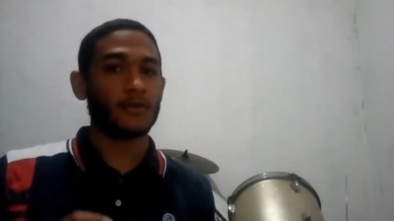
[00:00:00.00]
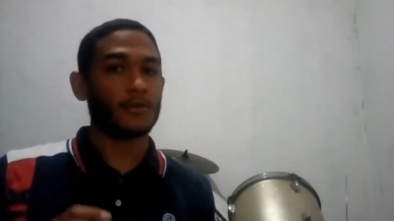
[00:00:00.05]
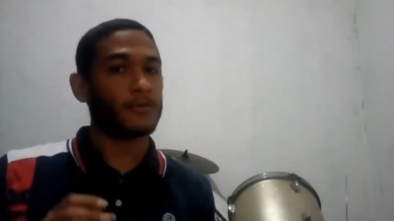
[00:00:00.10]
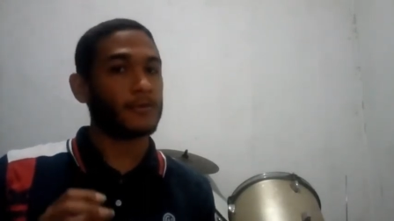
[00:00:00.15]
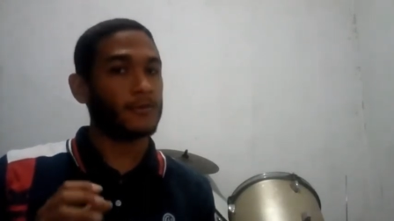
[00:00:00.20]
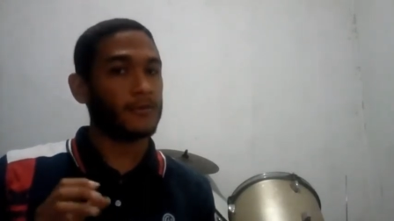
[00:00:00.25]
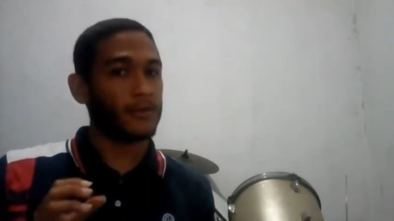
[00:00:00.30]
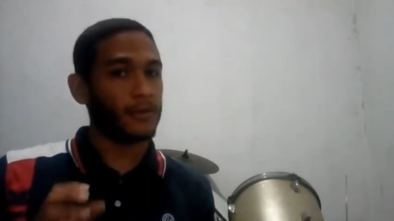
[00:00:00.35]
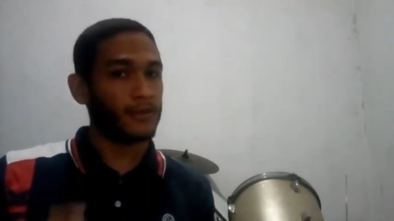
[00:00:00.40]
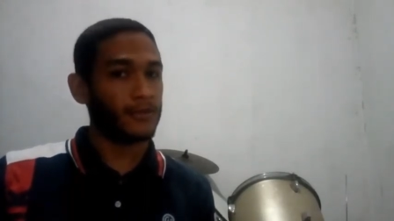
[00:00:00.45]

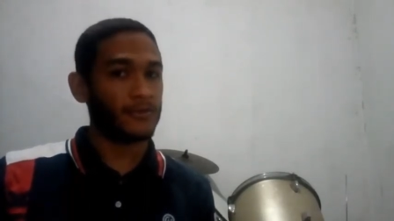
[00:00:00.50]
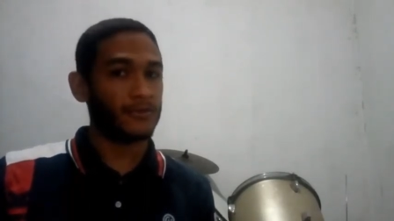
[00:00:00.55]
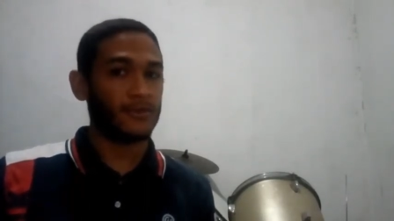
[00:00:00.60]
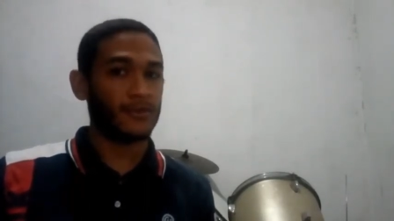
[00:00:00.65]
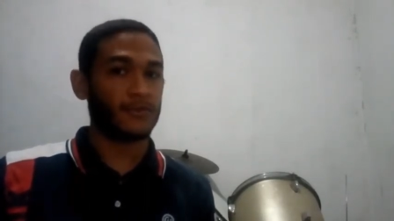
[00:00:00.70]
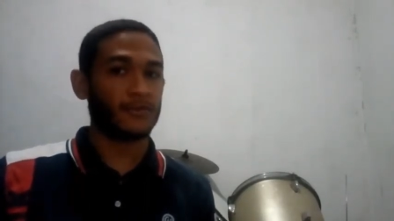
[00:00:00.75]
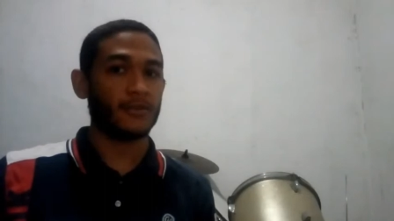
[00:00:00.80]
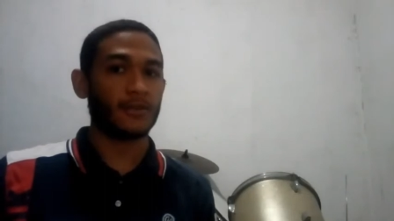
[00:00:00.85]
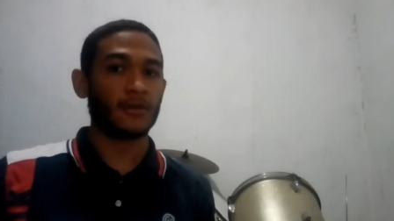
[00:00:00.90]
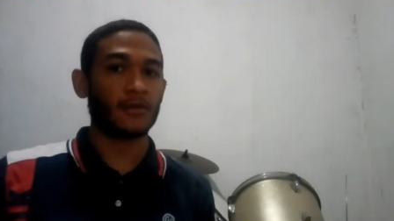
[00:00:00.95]
changes
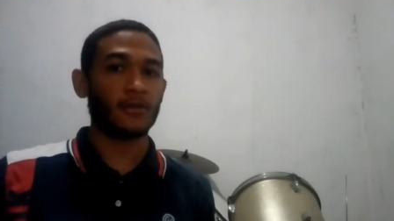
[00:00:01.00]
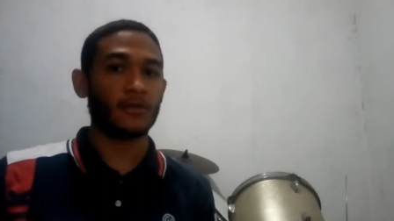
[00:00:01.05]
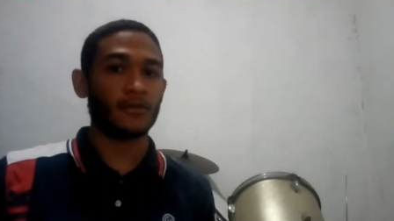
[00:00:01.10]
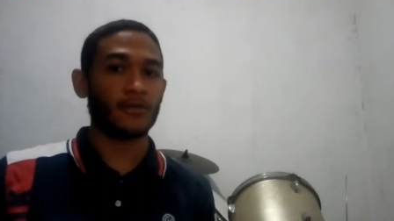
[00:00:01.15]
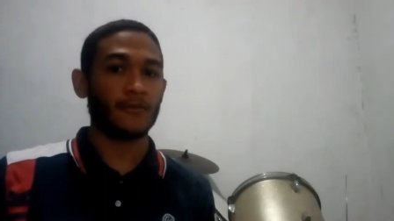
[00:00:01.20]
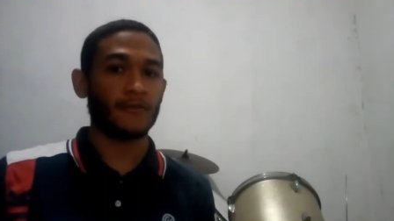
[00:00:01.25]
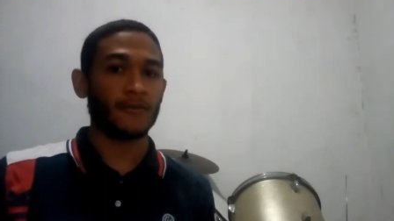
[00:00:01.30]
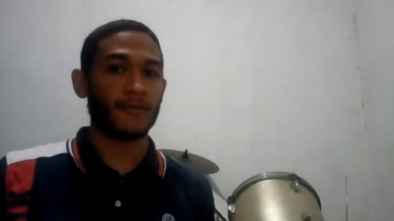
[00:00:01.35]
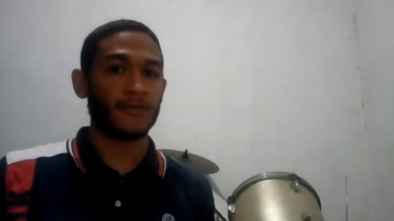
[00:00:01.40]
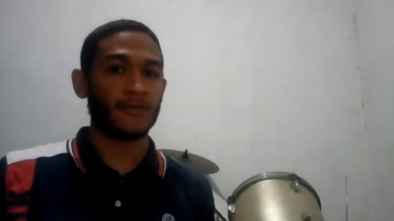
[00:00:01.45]
the color
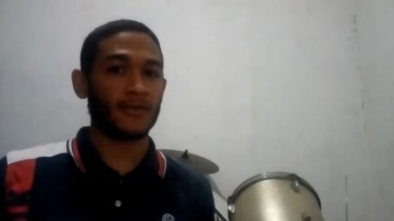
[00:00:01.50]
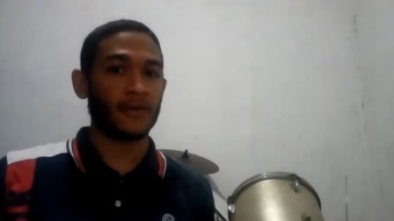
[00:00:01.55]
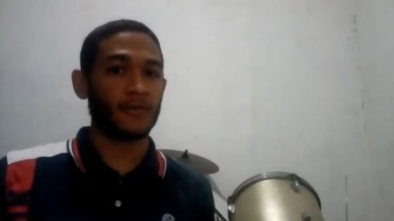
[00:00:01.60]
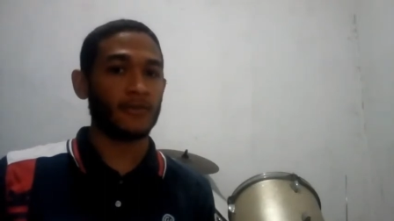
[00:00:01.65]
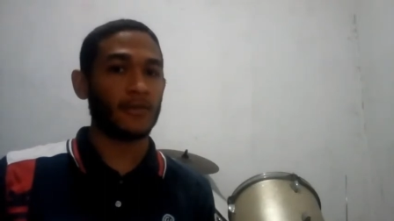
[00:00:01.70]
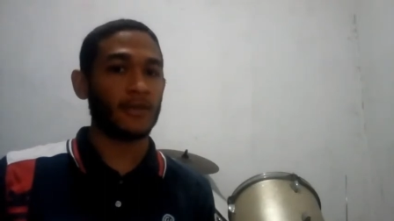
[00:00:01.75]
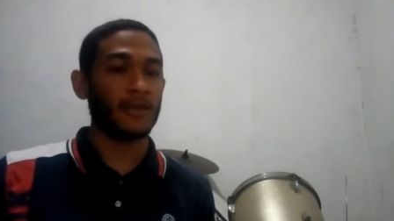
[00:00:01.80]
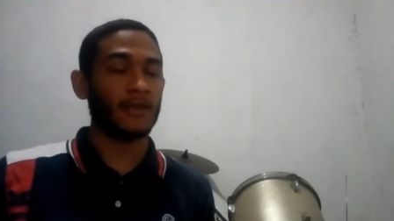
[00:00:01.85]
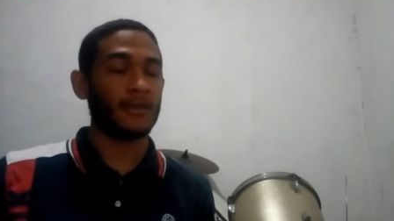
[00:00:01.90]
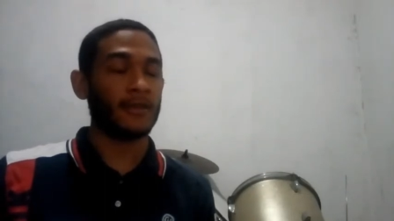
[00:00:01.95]
of the sound
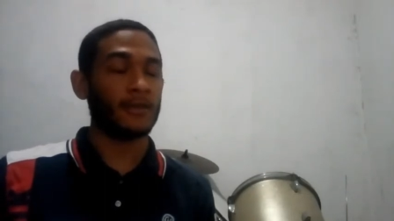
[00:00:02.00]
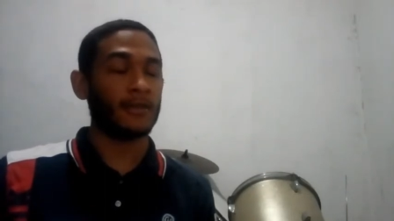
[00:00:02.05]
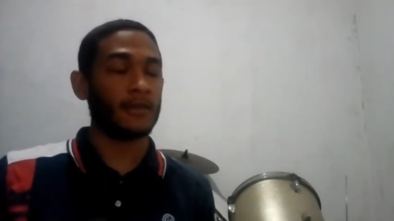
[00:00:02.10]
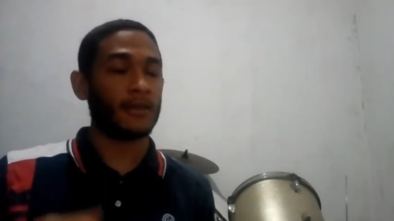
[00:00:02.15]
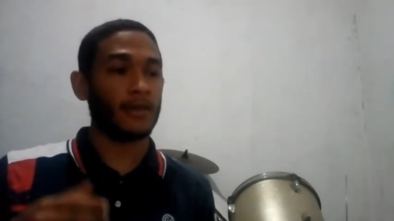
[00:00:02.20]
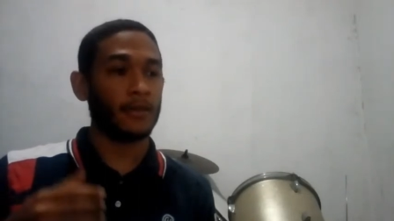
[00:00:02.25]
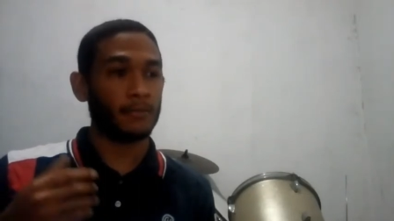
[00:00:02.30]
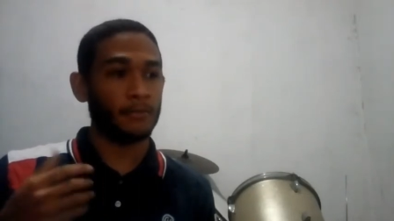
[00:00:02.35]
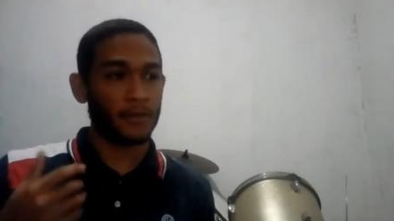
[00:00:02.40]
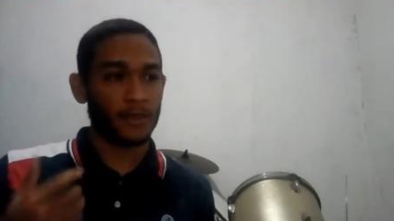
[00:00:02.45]
and it
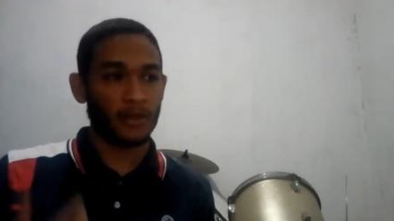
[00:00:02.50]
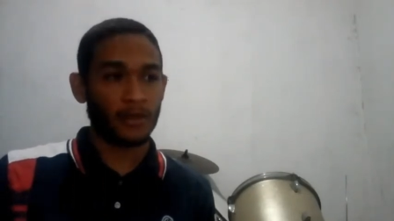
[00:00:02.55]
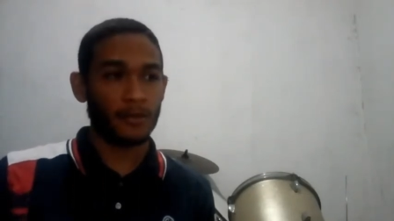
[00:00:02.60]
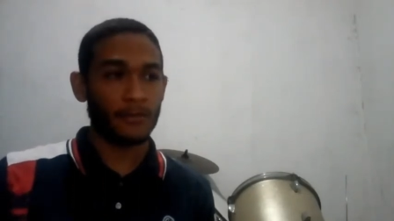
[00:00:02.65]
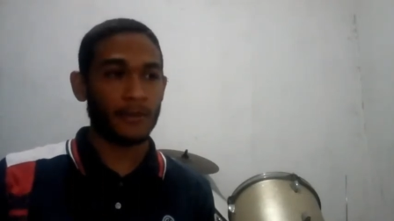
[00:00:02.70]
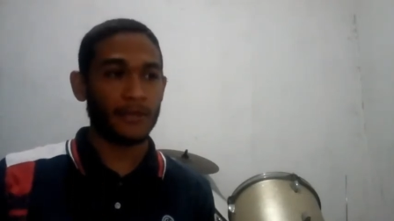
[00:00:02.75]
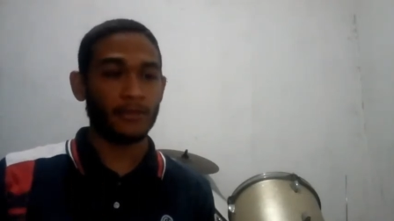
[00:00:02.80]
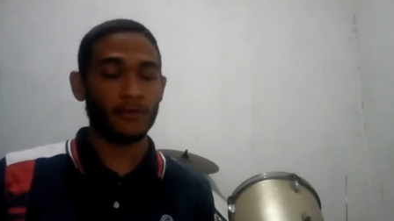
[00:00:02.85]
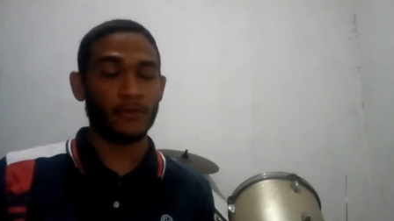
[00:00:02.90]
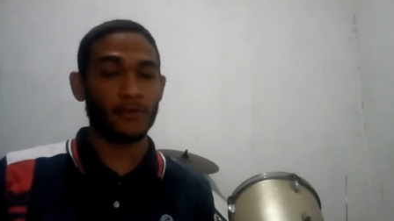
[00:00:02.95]
can become
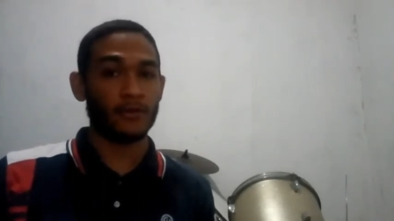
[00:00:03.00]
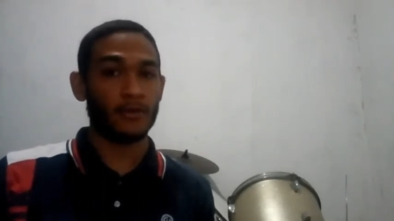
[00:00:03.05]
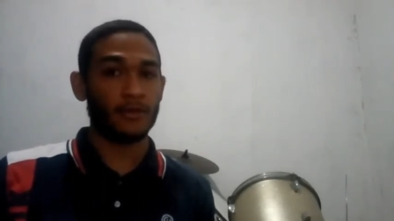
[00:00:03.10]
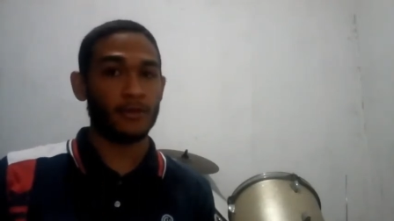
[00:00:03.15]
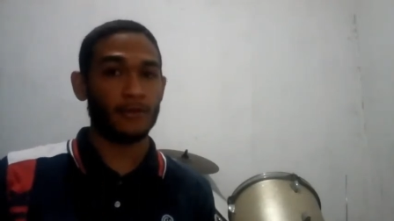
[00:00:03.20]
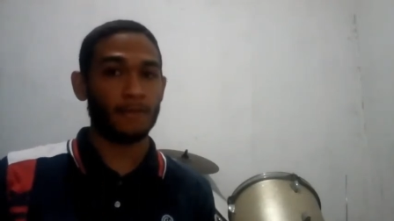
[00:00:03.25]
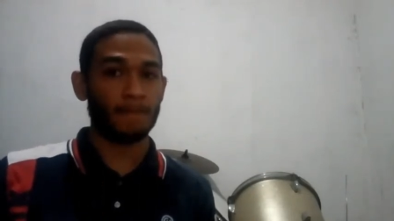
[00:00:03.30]
annoying.